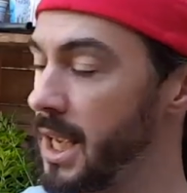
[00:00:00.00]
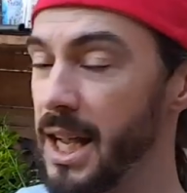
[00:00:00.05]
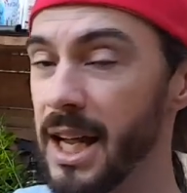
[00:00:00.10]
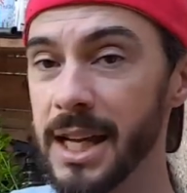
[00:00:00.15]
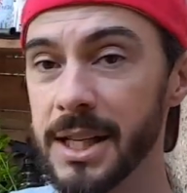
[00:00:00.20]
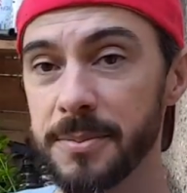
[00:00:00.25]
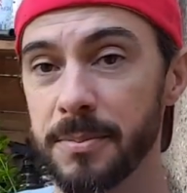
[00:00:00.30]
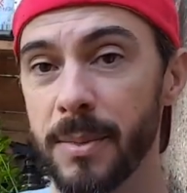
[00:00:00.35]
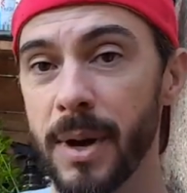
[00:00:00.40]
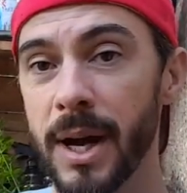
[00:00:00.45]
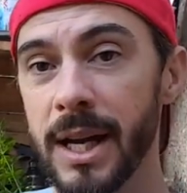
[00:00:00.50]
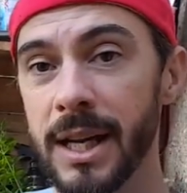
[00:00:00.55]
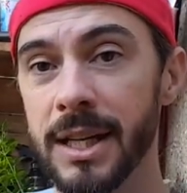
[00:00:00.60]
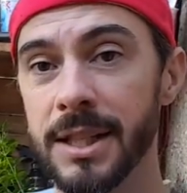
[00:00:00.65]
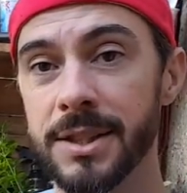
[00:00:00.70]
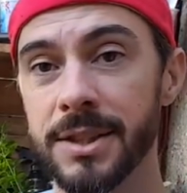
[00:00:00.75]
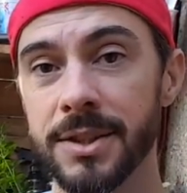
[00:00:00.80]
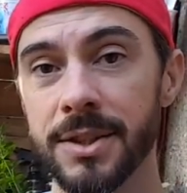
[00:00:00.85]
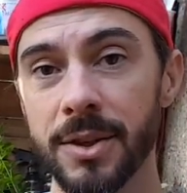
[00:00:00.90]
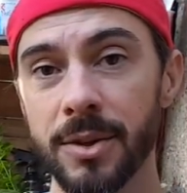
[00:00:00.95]
it's
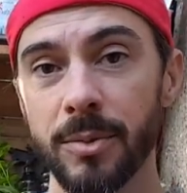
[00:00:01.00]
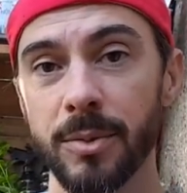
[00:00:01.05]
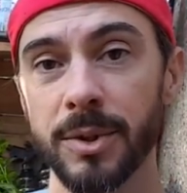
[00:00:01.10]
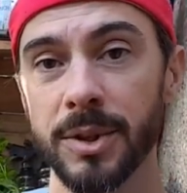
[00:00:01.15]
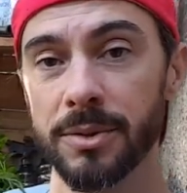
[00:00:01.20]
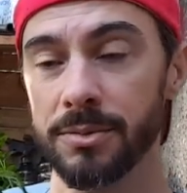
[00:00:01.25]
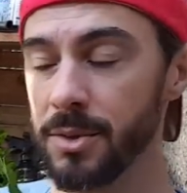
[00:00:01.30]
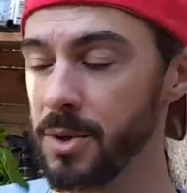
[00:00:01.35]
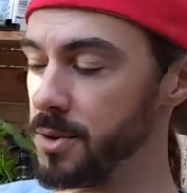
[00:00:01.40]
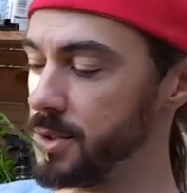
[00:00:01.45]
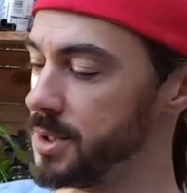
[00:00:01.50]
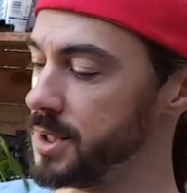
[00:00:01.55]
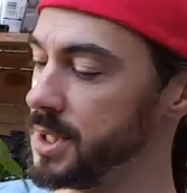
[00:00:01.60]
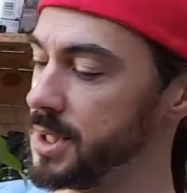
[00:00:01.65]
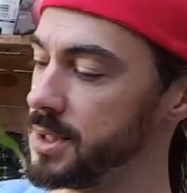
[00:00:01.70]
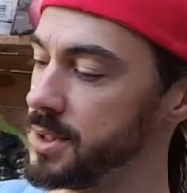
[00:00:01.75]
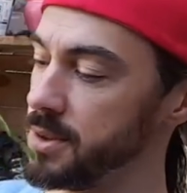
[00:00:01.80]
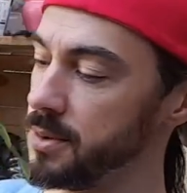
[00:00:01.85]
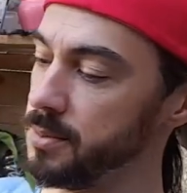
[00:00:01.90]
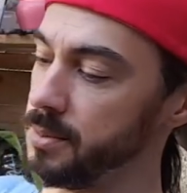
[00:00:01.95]
mainly to do with the root
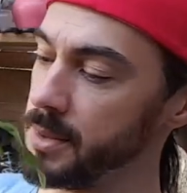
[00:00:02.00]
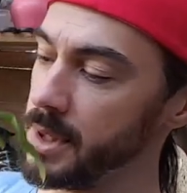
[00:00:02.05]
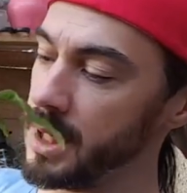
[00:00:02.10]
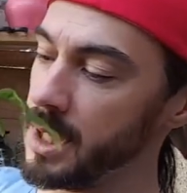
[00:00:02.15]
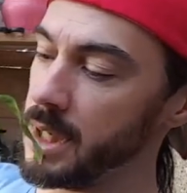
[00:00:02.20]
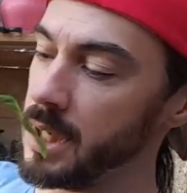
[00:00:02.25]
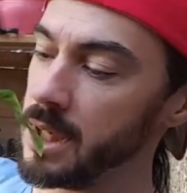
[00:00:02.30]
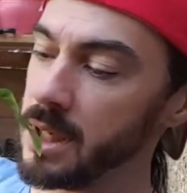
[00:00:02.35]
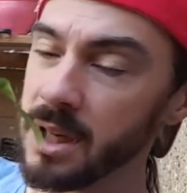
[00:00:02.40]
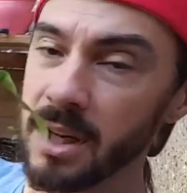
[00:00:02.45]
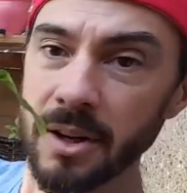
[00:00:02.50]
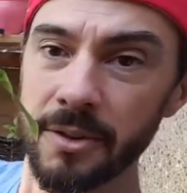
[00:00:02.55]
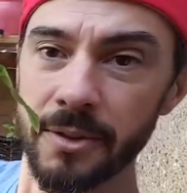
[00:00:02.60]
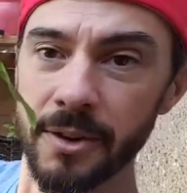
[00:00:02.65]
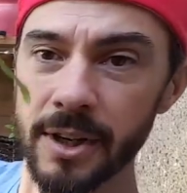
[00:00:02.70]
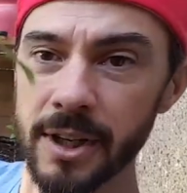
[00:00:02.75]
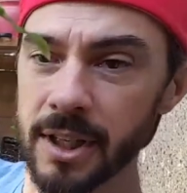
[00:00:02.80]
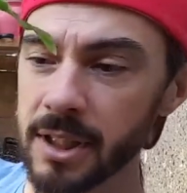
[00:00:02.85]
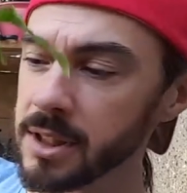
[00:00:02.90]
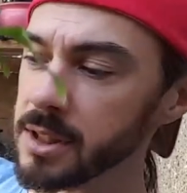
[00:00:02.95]
system. Now if
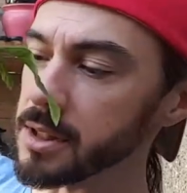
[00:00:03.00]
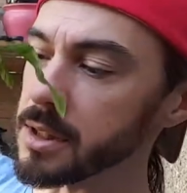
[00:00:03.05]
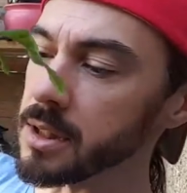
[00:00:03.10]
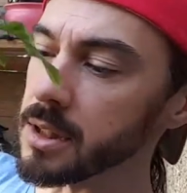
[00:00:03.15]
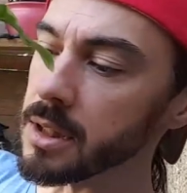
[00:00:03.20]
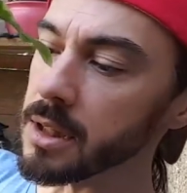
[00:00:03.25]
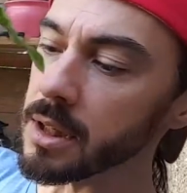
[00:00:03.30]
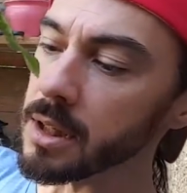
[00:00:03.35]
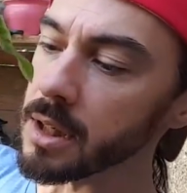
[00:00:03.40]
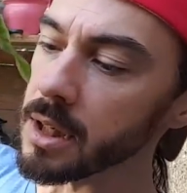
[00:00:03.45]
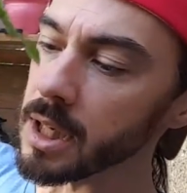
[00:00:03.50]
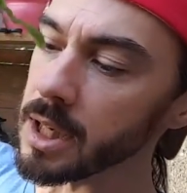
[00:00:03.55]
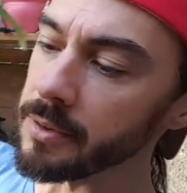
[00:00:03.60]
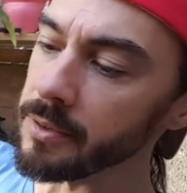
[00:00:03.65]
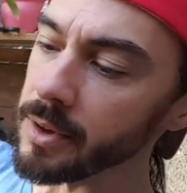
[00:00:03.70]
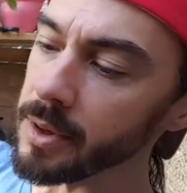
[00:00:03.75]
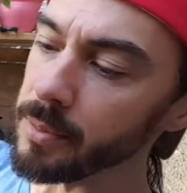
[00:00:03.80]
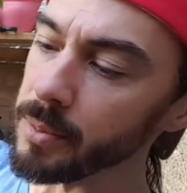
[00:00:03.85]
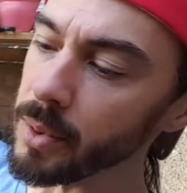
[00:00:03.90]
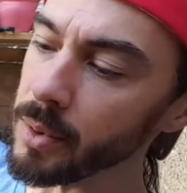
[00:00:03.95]
I can just
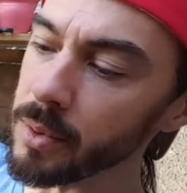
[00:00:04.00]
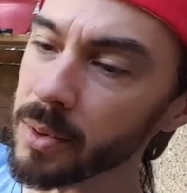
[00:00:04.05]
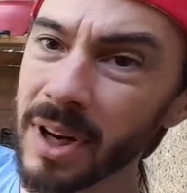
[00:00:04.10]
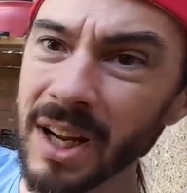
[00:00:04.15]
carefully pull